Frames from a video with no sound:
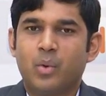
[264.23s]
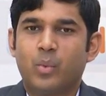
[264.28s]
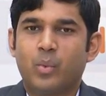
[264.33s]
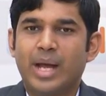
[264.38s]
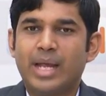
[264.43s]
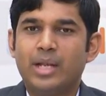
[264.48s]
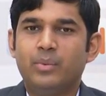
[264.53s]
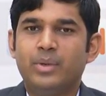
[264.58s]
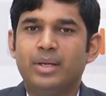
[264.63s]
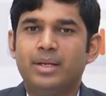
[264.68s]

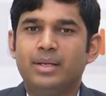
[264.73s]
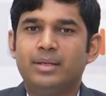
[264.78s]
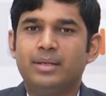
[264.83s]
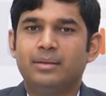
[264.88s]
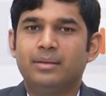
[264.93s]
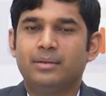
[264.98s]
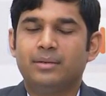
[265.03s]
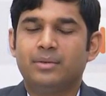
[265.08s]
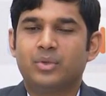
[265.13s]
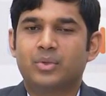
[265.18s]
While
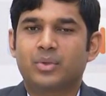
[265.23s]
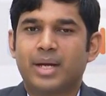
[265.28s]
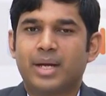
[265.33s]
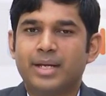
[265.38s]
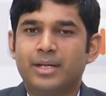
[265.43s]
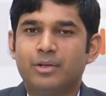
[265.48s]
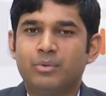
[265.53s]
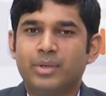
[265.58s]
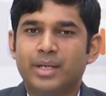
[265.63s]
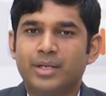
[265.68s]
we
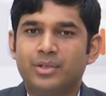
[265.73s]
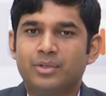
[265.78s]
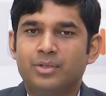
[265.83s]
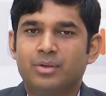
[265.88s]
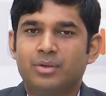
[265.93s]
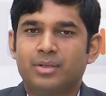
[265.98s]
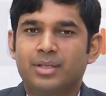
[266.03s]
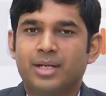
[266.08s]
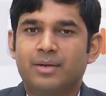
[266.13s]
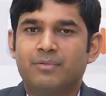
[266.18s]
try to
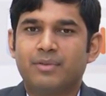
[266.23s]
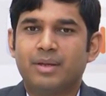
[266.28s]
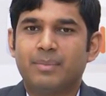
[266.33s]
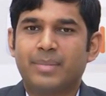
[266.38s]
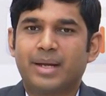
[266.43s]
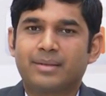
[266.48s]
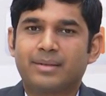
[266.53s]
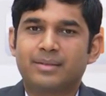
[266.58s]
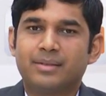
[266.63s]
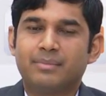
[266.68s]
ensure that we
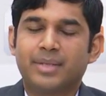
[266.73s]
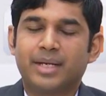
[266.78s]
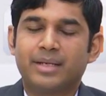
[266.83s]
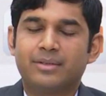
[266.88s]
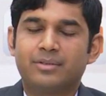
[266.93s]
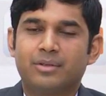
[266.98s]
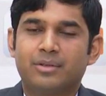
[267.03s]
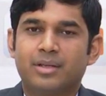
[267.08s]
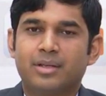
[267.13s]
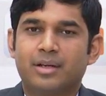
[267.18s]

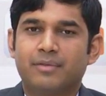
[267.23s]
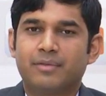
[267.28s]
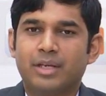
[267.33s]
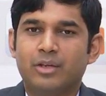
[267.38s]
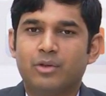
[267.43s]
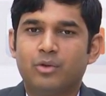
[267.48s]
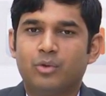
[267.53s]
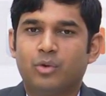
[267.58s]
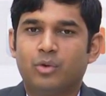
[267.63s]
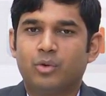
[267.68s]
maximize on the
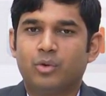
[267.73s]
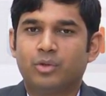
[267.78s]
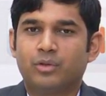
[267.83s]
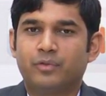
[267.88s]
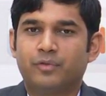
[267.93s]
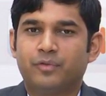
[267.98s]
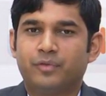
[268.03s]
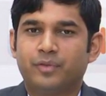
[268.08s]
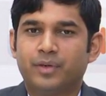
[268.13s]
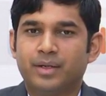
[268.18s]
revenue
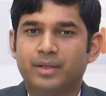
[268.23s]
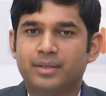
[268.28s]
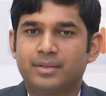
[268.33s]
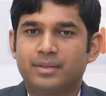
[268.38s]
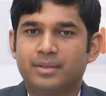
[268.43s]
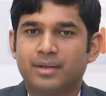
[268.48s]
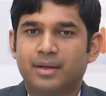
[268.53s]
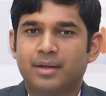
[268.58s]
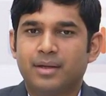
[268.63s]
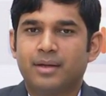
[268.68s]
growth
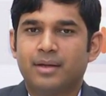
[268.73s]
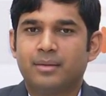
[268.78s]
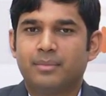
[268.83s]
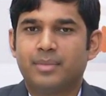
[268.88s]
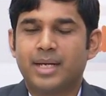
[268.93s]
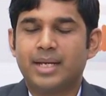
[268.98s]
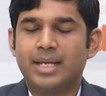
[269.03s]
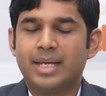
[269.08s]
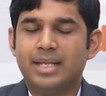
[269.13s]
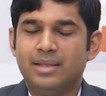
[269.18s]
first,
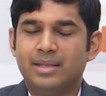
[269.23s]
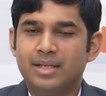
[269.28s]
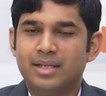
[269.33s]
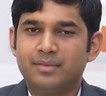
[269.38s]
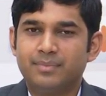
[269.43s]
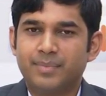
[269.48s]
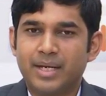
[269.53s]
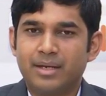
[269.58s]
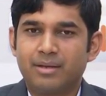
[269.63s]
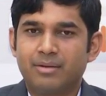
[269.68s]
but in
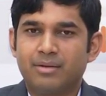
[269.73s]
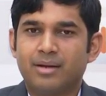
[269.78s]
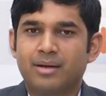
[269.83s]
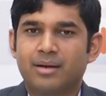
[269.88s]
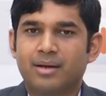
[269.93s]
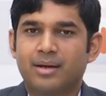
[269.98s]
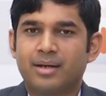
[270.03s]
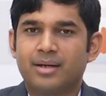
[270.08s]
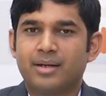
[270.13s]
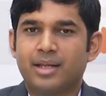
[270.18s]
this
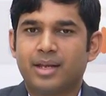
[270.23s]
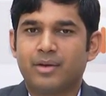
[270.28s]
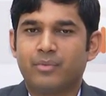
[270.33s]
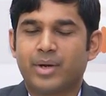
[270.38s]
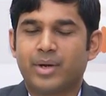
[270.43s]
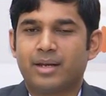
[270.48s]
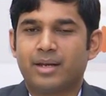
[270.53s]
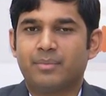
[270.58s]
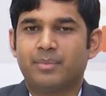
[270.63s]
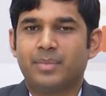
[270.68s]
particular current
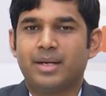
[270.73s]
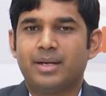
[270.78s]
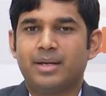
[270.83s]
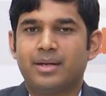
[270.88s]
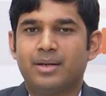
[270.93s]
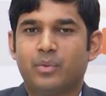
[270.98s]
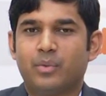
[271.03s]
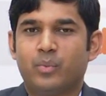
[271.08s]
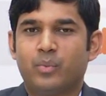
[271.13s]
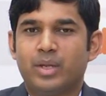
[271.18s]

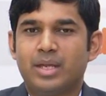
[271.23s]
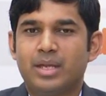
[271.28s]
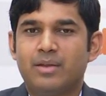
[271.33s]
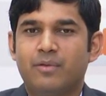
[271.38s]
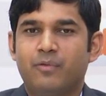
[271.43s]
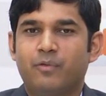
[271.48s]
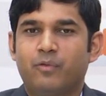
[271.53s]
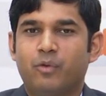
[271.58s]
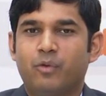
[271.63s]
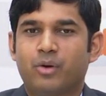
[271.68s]
environment,
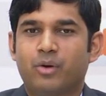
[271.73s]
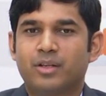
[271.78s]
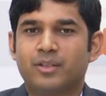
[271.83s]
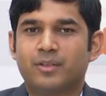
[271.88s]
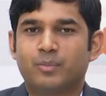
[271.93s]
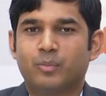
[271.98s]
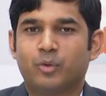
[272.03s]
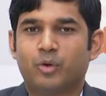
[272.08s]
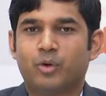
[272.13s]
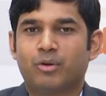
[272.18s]
we
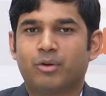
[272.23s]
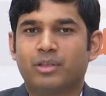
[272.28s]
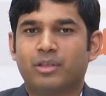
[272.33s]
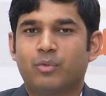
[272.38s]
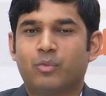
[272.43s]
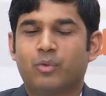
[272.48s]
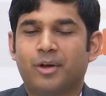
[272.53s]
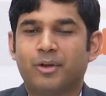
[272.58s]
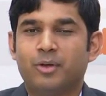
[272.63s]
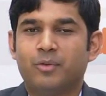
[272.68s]
focus more
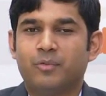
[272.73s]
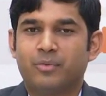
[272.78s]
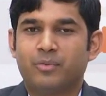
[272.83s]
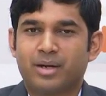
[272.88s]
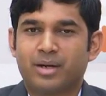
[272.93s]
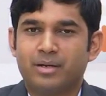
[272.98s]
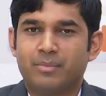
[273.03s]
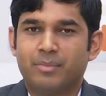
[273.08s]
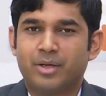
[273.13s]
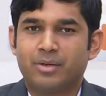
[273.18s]
on the volume
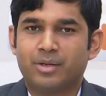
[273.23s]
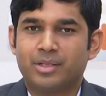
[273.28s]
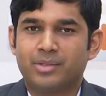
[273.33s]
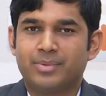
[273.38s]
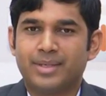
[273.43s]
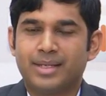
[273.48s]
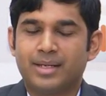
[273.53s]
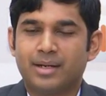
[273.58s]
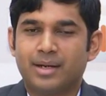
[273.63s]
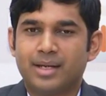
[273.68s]
front
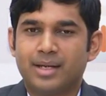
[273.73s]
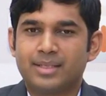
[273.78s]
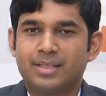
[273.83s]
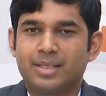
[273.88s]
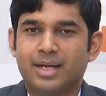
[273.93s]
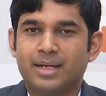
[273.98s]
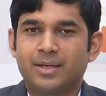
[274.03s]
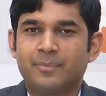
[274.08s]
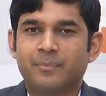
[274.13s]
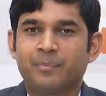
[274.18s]
because we
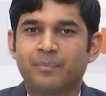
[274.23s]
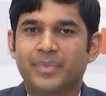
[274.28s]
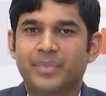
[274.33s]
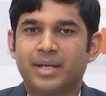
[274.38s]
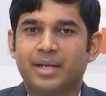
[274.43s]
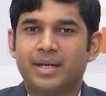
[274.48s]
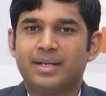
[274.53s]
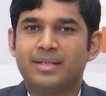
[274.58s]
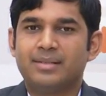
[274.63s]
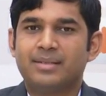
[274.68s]
realize that
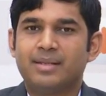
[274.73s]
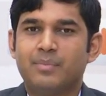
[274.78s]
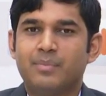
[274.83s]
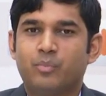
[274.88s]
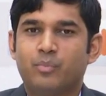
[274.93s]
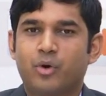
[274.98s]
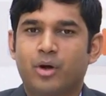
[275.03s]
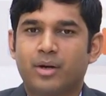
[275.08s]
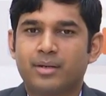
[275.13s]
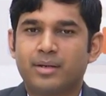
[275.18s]
it is
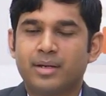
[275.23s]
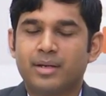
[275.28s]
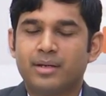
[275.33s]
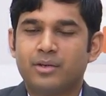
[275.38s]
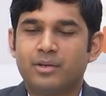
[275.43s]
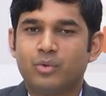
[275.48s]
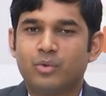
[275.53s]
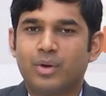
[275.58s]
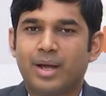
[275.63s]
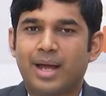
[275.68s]

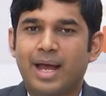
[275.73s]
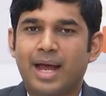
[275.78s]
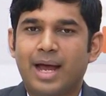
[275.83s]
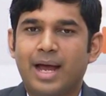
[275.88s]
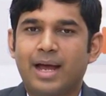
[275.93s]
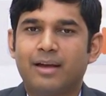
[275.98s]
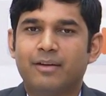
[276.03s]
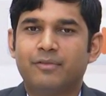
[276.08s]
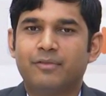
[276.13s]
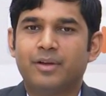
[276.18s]
important to
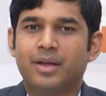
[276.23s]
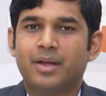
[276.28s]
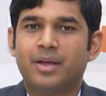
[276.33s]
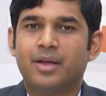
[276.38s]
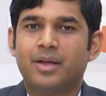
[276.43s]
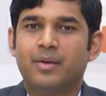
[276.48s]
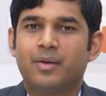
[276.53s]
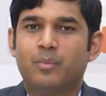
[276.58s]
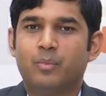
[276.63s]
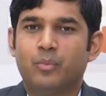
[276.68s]
have
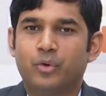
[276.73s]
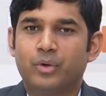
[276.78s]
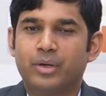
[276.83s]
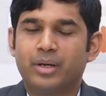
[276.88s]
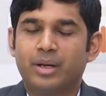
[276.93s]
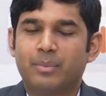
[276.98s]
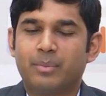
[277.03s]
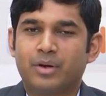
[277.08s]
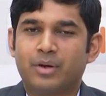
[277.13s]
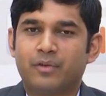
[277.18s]

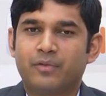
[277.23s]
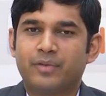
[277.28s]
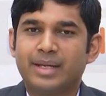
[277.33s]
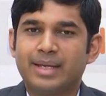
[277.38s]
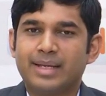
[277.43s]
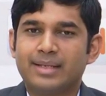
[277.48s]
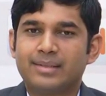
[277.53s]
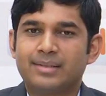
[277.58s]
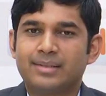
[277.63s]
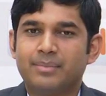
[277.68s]
more number
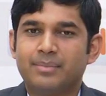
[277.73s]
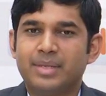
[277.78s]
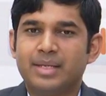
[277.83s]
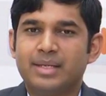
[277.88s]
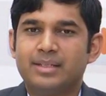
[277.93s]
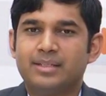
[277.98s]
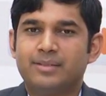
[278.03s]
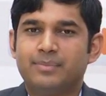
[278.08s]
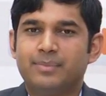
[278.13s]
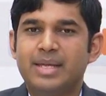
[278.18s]
of
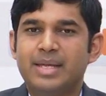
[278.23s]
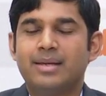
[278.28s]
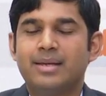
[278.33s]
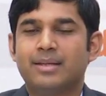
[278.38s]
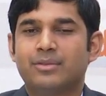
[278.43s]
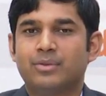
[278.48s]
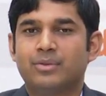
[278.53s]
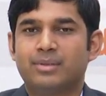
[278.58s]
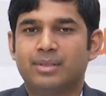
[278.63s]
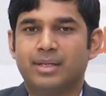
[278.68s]
SMEs
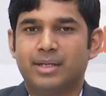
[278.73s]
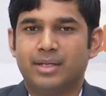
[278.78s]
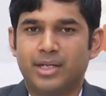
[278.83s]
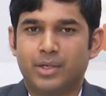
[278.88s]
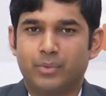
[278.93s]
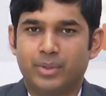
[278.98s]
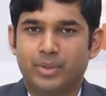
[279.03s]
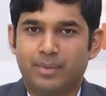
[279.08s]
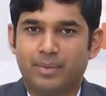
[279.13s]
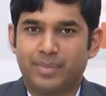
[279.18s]
being
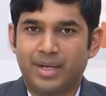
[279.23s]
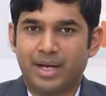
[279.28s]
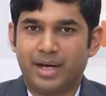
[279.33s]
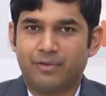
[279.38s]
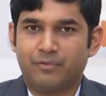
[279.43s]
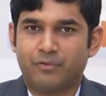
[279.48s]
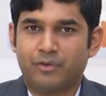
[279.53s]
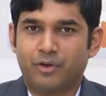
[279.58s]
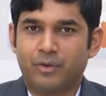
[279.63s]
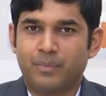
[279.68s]
associated with the
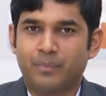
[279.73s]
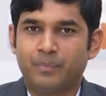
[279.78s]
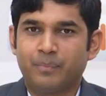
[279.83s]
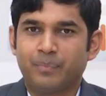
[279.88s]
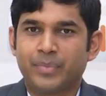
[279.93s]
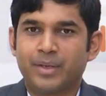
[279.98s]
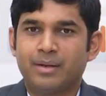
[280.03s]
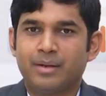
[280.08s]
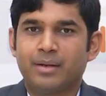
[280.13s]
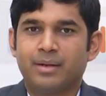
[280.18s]
platform
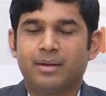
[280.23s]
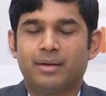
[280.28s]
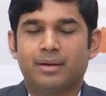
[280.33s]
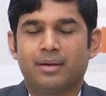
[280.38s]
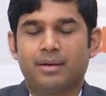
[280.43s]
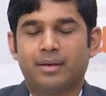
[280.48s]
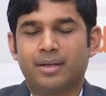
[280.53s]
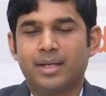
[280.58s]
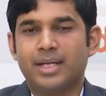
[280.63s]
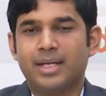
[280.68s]

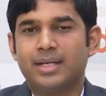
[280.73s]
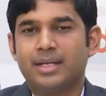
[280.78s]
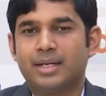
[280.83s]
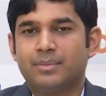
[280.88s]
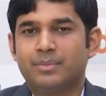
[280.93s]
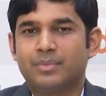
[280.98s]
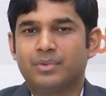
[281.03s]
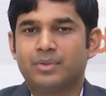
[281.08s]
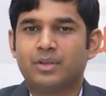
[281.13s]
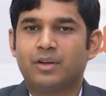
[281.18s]
in
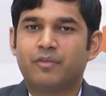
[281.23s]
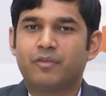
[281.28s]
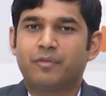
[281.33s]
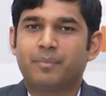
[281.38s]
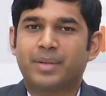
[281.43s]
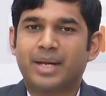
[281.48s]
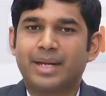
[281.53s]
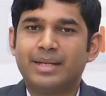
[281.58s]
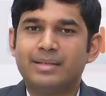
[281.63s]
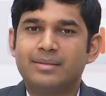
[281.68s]
terms
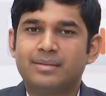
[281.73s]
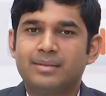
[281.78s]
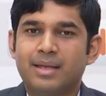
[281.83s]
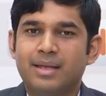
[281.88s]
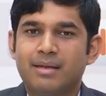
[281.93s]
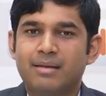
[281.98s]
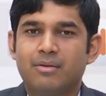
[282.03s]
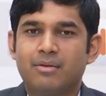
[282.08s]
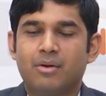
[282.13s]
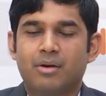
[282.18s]
of
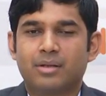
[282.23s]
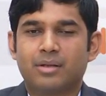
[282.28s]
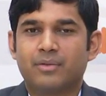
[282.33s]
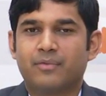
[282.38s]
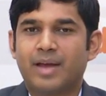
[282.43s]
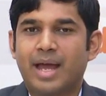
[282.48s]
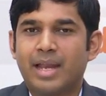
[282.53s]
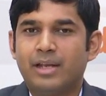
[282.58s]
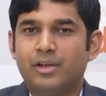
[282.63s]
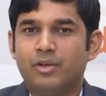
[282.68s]
pricing or
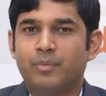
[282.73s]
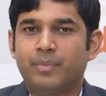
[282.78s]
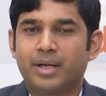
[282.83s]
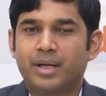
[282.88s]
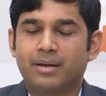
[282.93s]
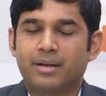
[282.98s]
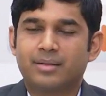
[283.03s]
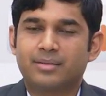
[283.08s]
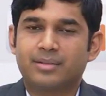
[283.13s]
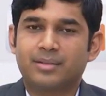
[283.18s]
the value
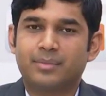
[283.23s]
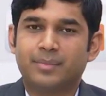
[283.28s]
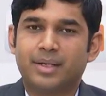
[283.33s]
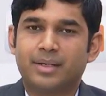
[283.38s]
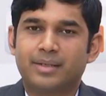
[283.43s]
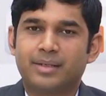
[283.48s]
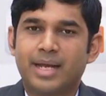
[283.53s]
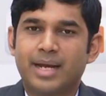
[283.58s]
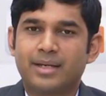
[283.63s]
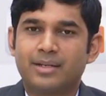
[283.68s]
per
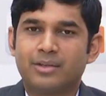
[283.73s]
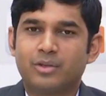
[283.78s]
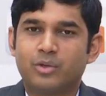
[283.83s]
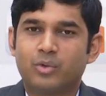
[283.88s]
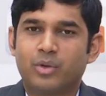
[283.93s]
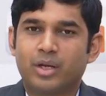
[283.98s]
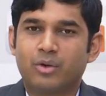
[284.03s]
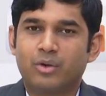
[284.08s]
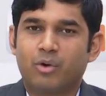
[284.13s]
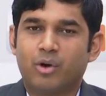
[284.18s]
customer that
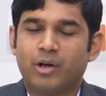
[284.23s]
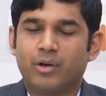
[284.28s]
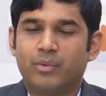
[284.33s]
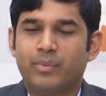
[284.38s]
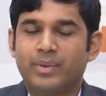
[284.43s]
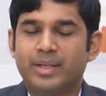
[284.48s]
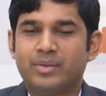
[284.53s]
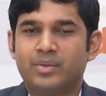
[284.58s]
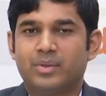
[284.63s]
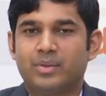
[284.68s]
you can
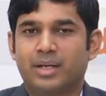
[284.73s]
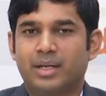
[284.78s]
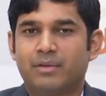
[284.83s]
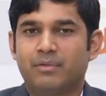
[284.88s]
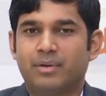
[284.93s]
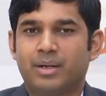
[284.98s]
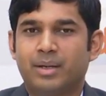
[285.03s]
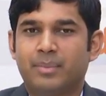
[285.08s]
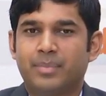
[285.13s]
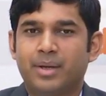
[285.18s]
always
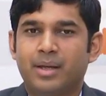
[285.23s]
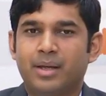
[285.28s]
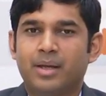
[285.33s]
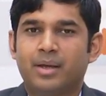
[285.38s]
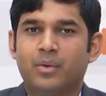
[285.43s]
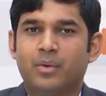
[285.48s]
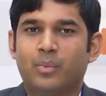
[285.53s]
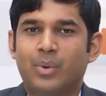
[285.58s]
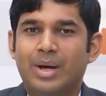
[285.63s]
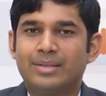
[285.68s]
drive up
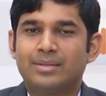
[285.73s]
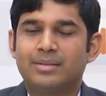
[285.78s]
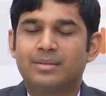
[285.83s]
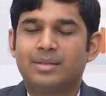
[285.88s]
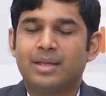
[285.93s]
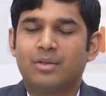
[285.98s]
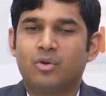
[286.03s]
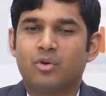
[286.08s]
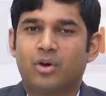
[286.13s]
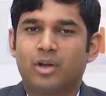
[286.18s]
once
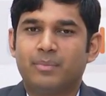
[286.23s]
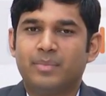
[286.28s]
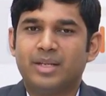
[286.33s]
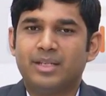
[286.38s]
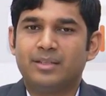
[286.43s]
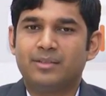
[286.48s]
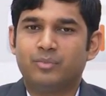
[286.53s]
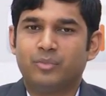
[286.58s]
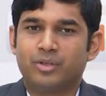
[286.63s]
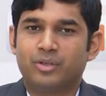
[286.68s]
the
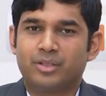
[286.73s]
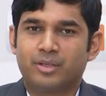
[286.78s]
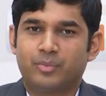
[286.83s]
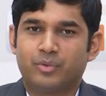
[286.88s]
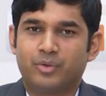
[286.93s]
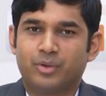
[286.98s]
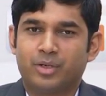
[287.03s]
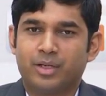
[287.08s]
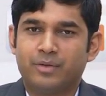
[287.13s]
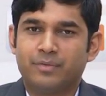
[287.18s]
economy is more
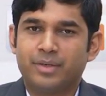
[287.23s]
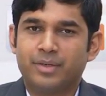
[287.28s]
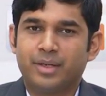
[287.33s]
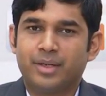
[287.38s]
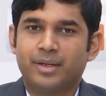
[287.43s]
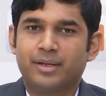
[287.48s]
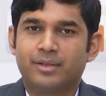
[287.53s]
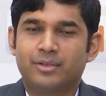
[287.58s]
supportive.